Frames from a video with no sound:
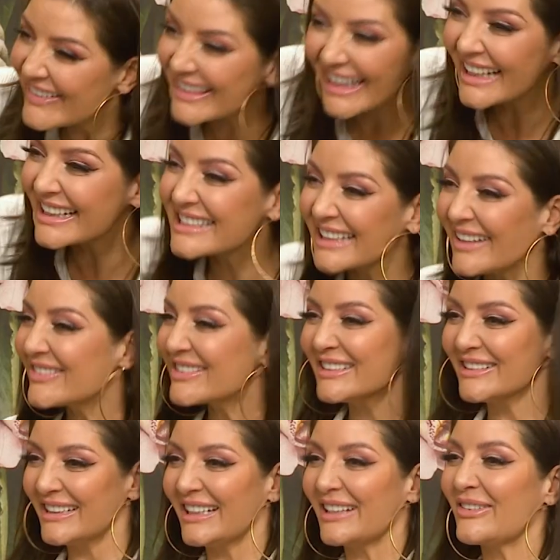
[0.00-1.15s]
but that is
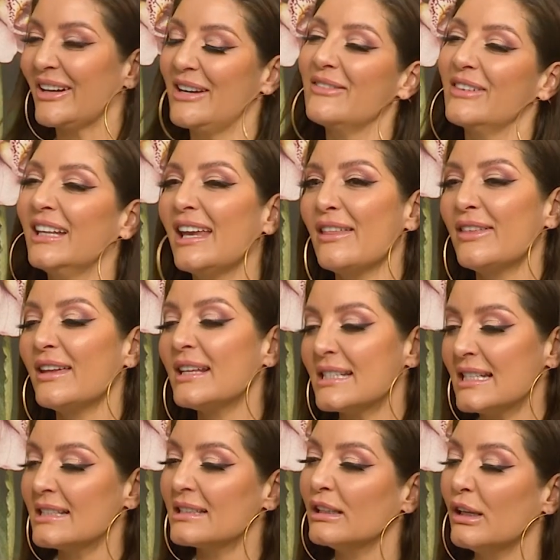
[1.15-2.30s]
absolutely incredible. And I think
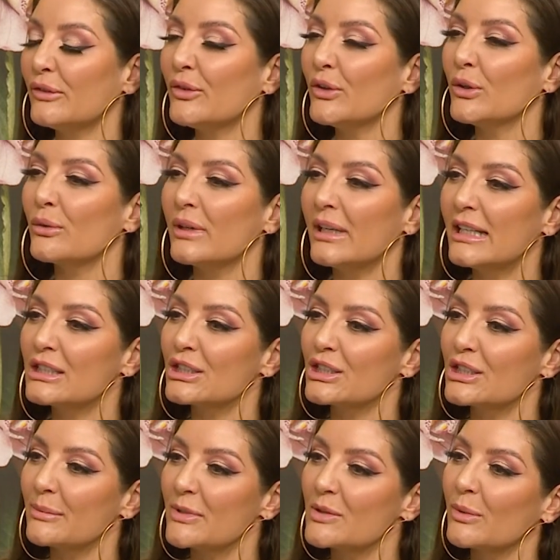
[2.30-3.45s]
it says a lot for your
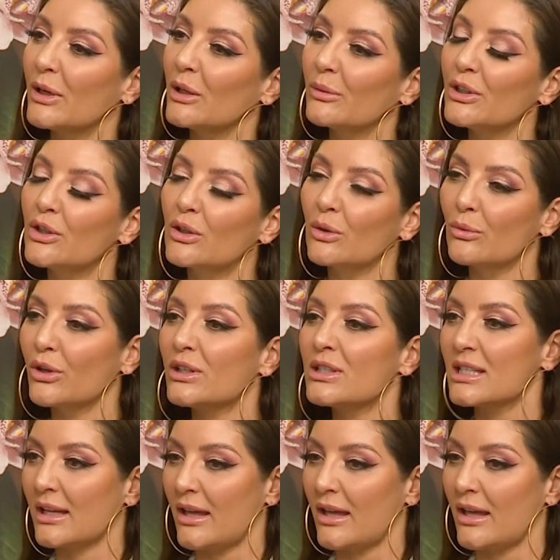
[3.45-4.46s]
relationship as well when you can work